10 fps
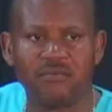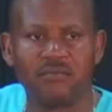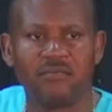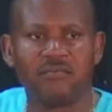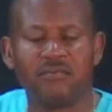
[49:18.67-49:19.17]

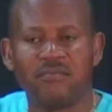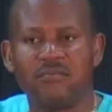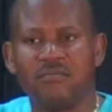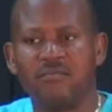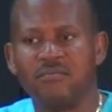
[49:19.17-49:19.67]

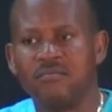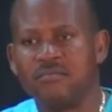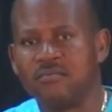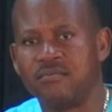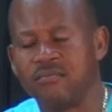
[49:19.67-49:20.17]

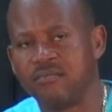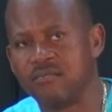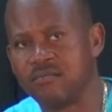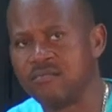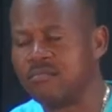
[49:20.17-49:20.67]

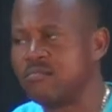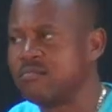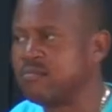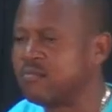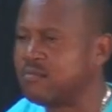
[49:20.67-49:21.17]

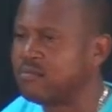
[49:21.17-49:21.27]
Nobody speaks.